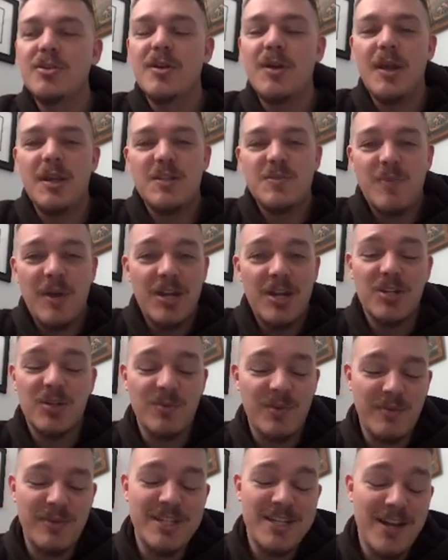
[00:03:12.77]
especially
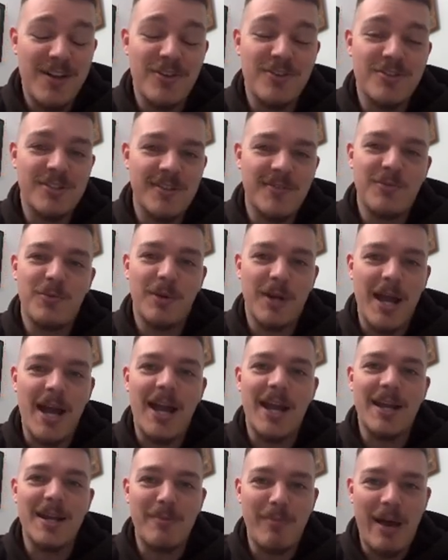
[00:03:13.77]
when we tell ourselves we're
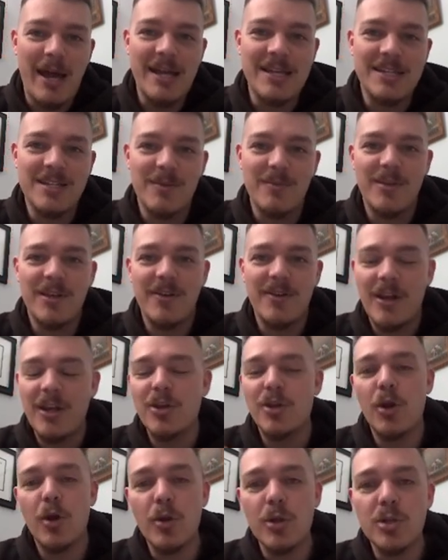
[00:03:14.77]
not going to buy something, right?
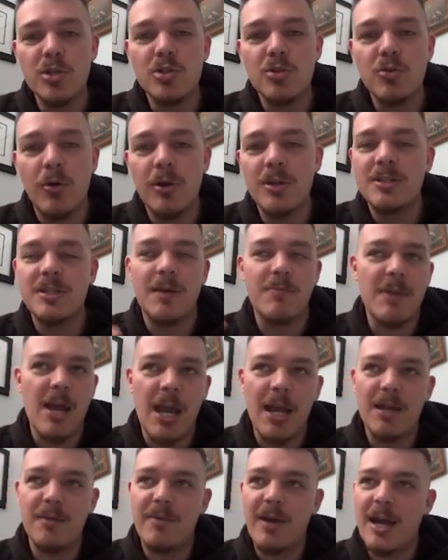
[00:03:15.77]
You go to the store, you say, I'm
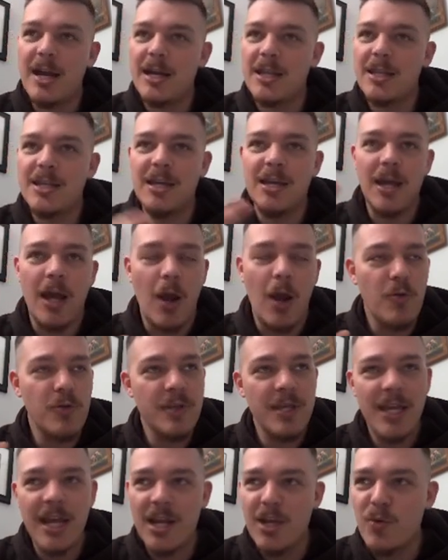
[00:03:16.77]
not going to buy anything, I'm
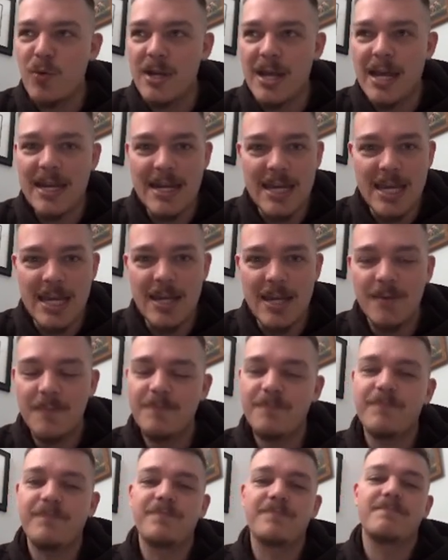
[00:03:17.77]
only getting what I need.
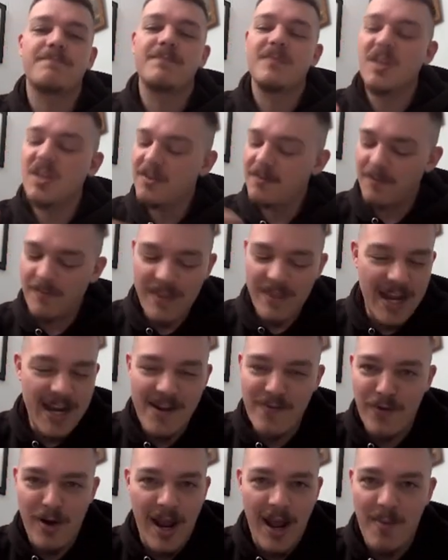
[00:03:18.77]
That
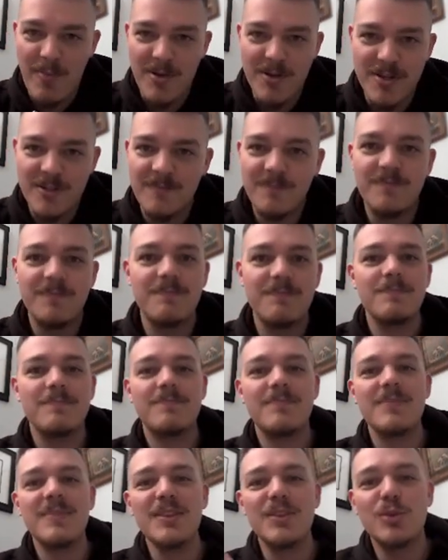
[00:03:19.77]
never happens.
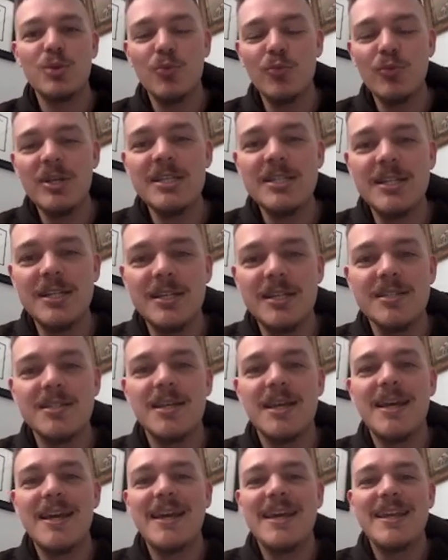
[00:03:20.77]
The reason is,
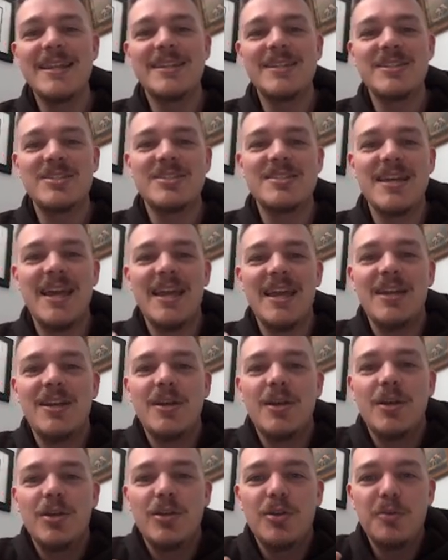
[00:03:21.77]
the second
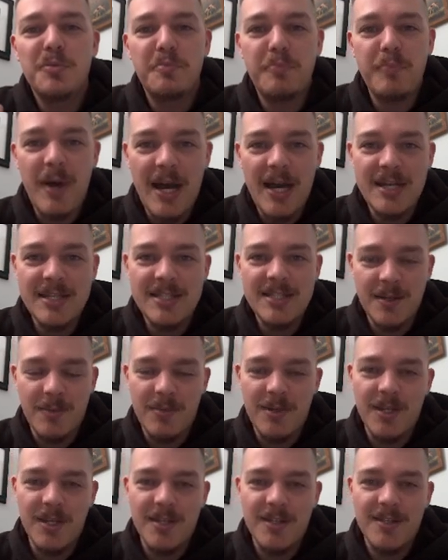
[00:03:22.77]
you buy
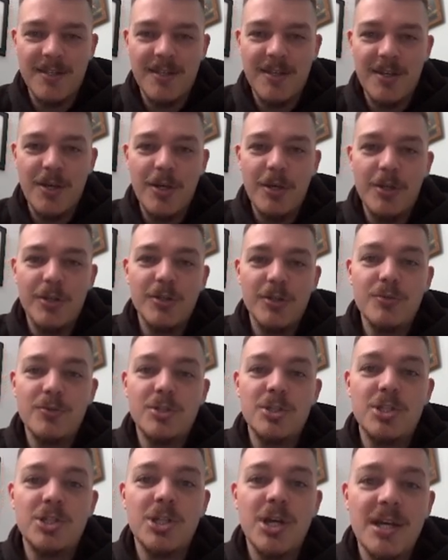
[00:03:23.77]
something, you
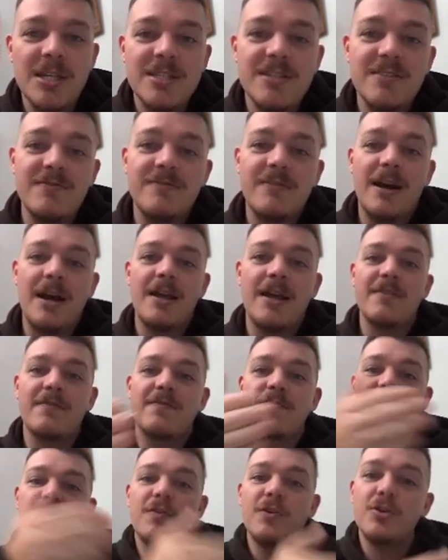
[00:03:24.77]
justify the
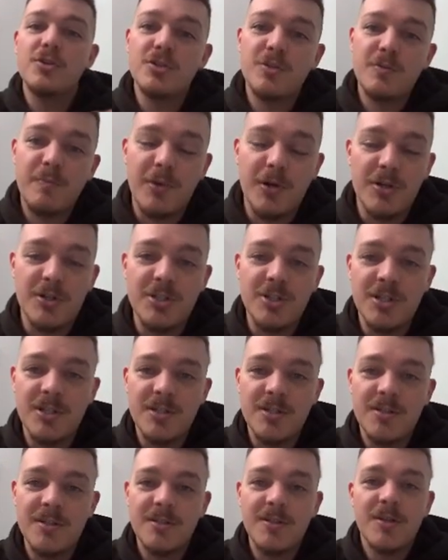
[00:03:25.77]
first
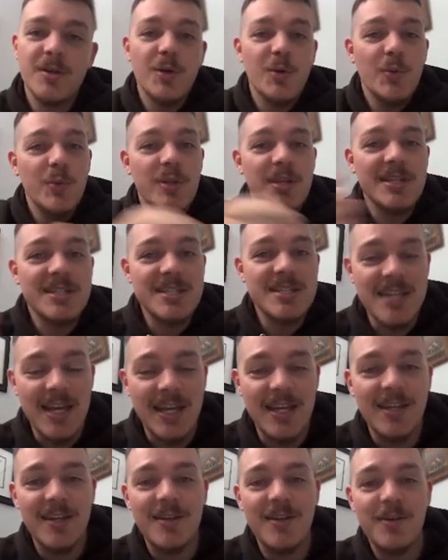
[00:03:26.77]
purchase with a
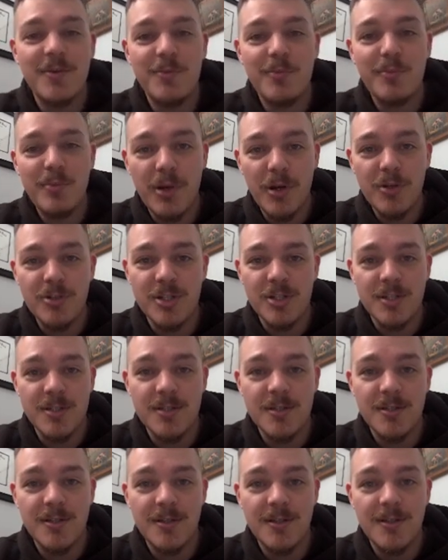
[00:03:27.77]
second purchase,